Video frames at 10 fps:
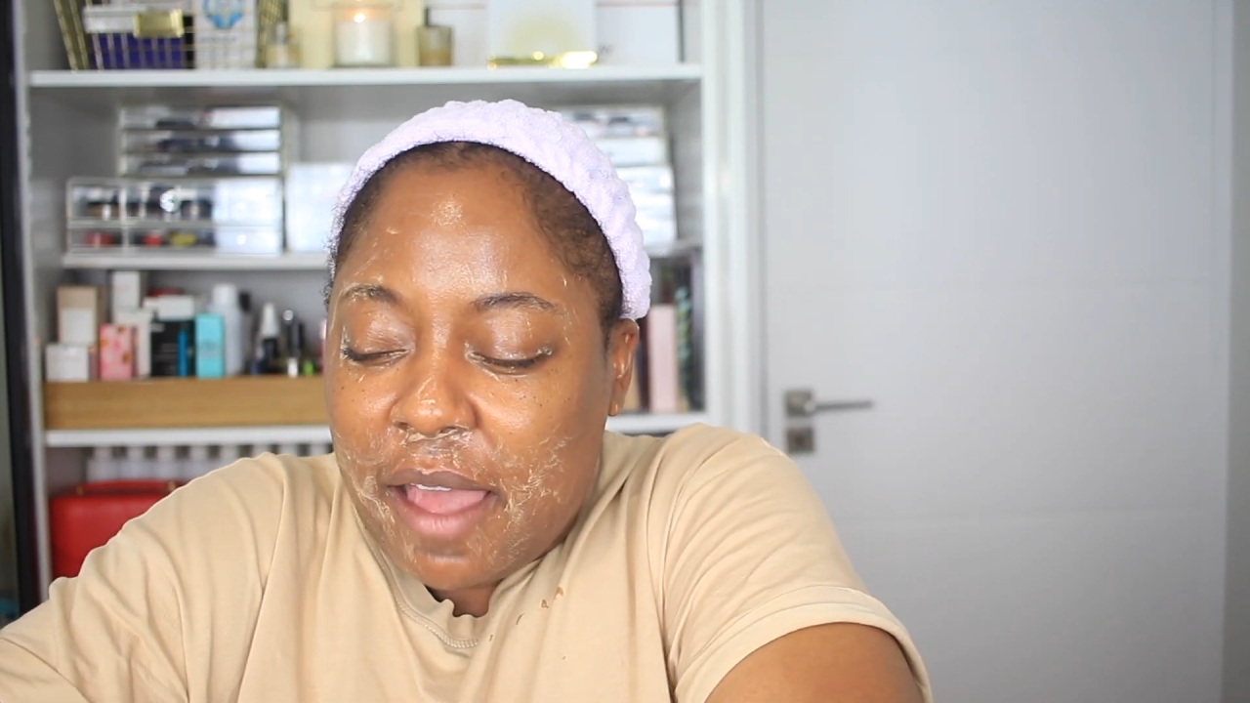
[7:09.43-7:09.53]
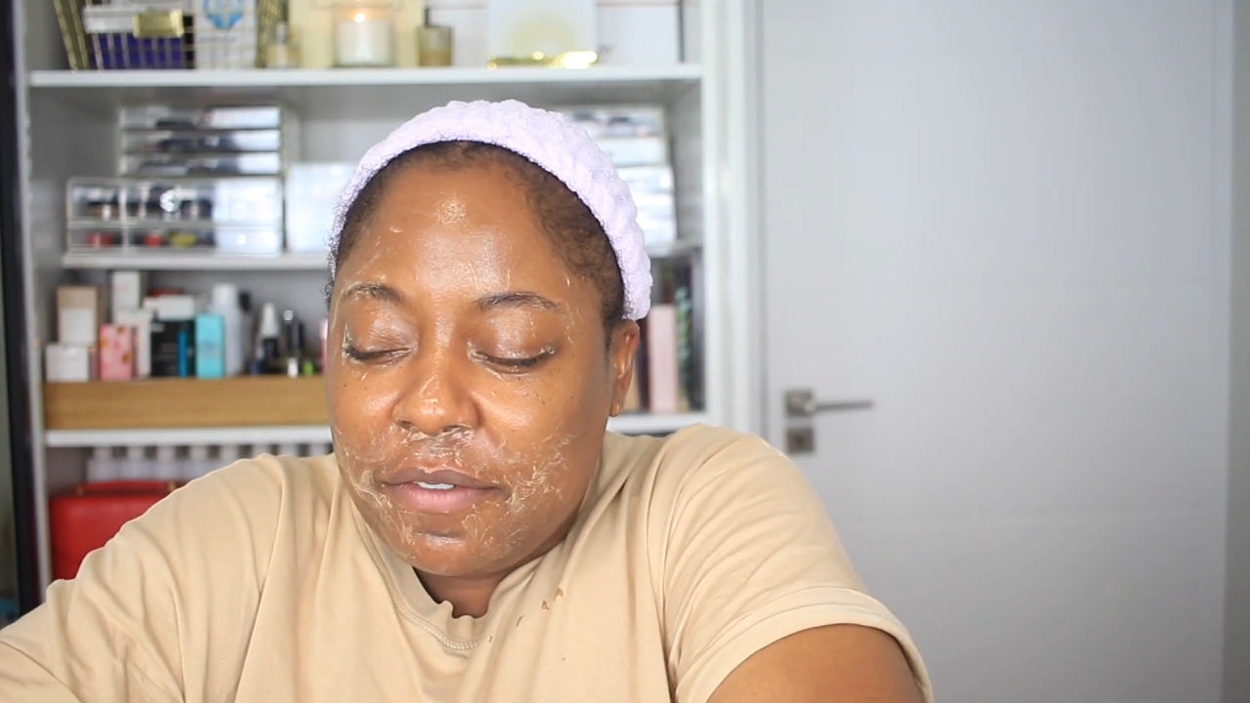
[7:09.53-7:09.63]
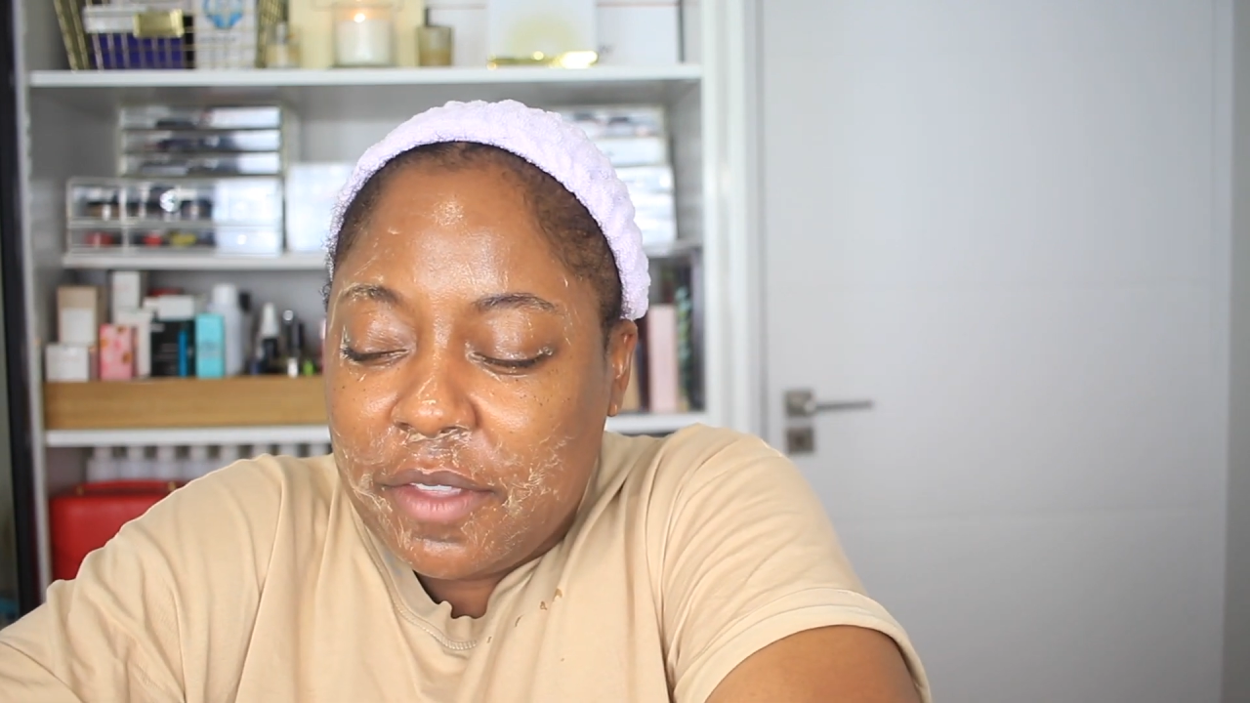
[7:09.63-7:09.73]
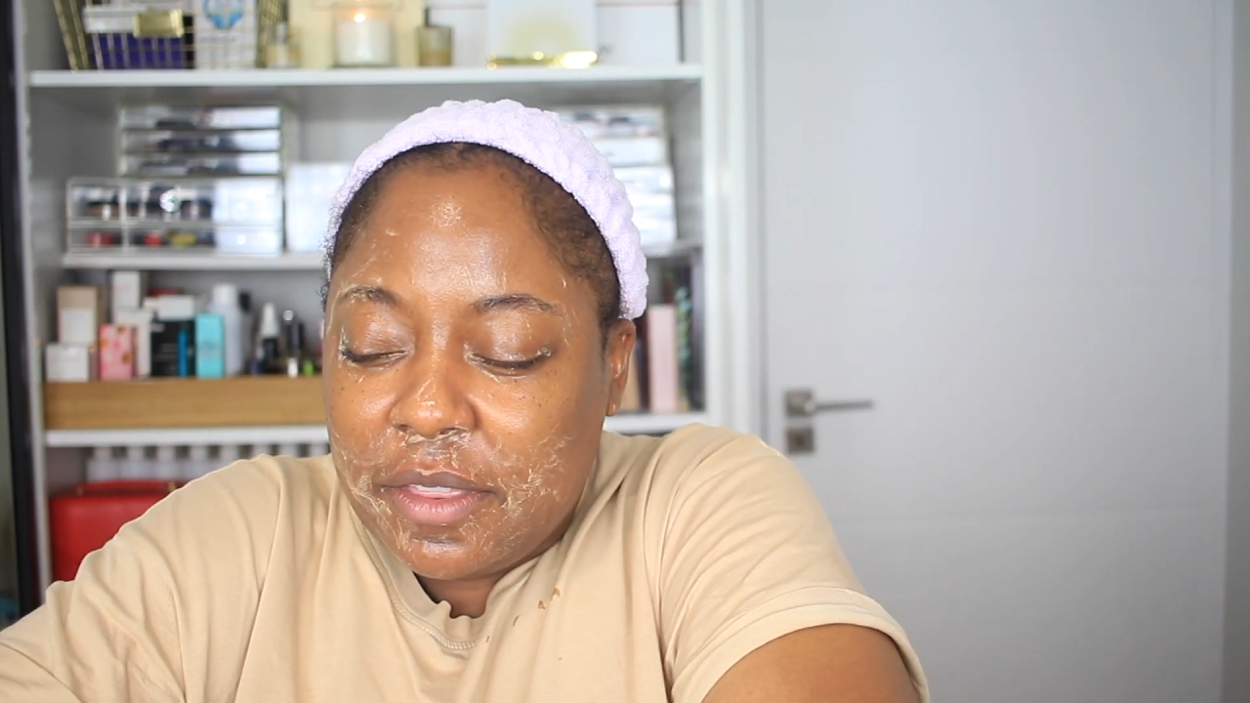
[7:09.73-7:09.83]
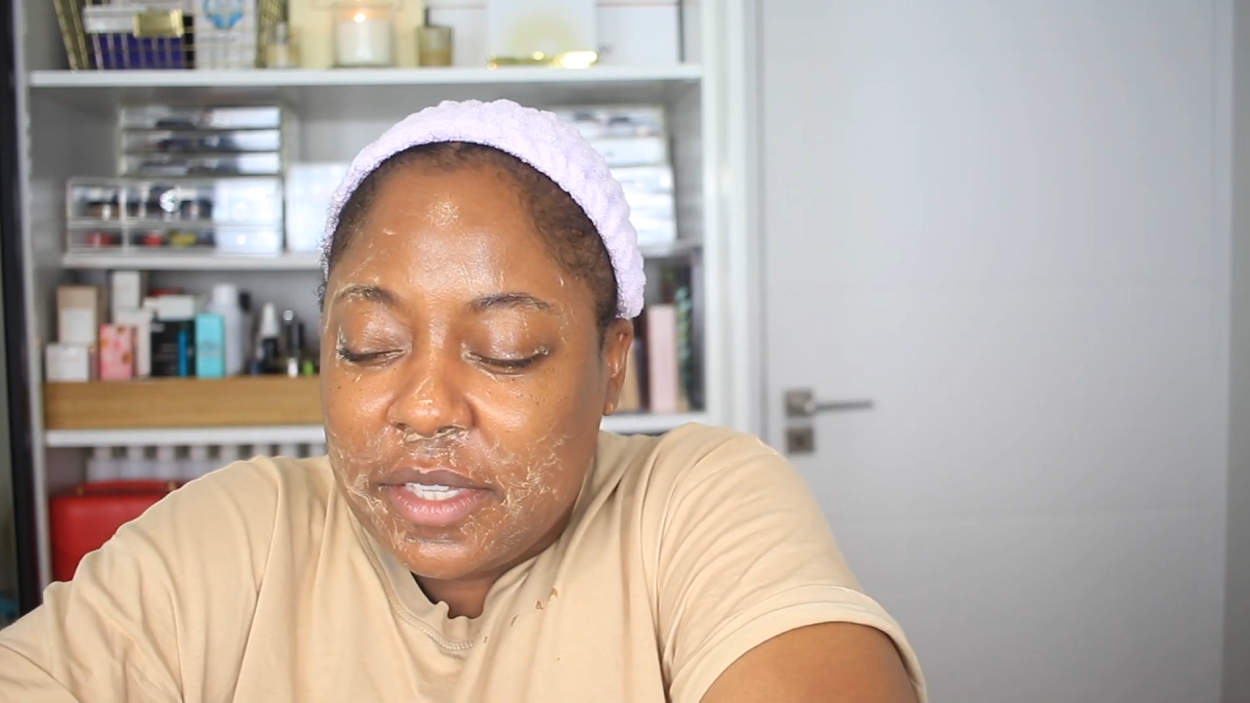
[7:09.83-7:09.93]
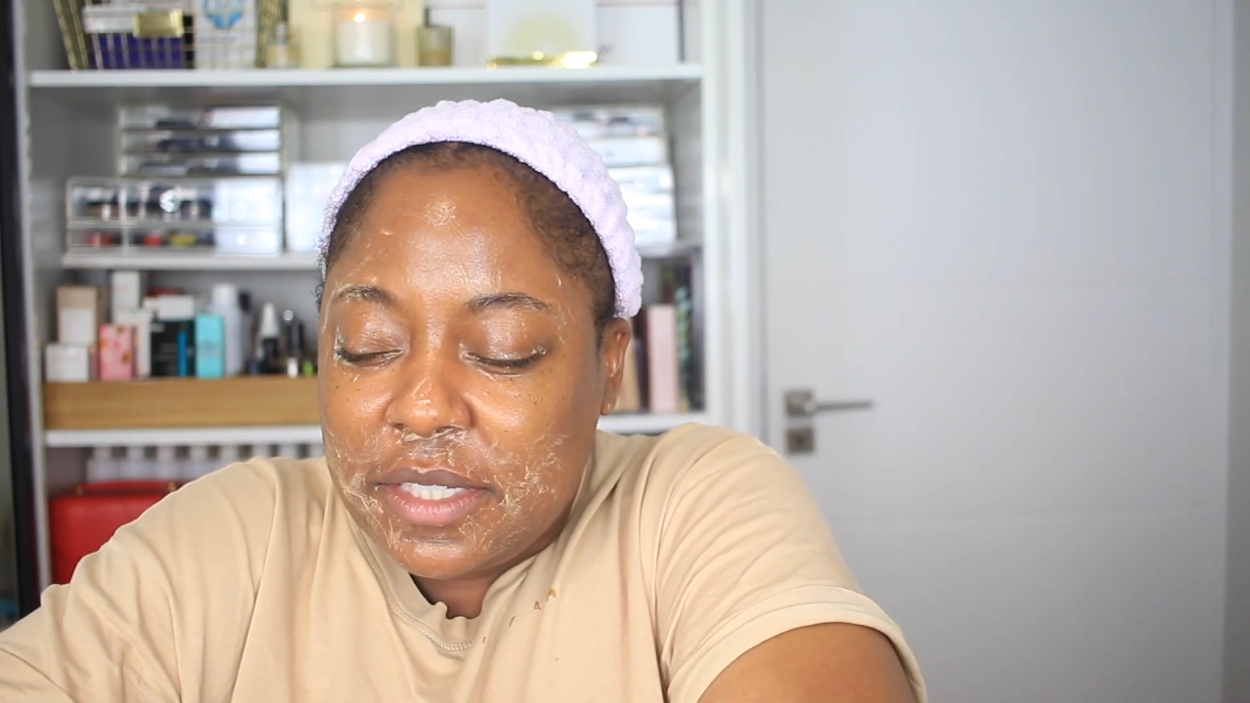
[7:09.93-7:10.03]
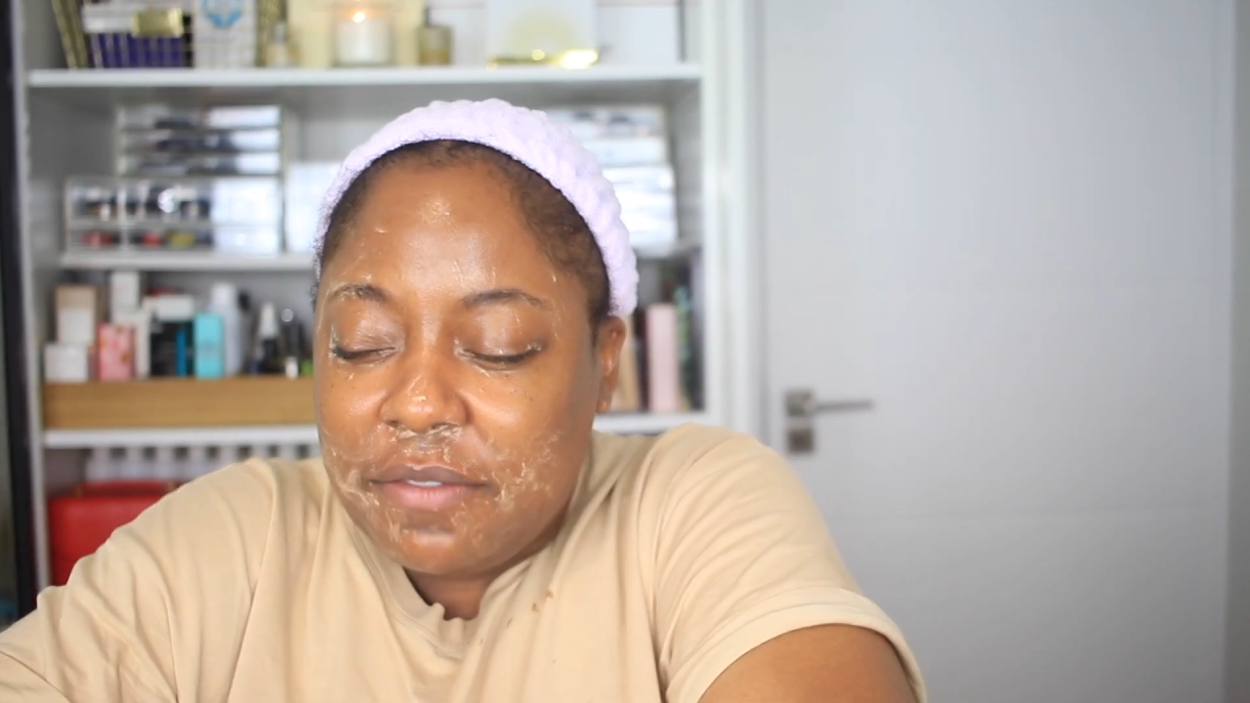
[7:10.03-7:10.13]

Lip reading: after this,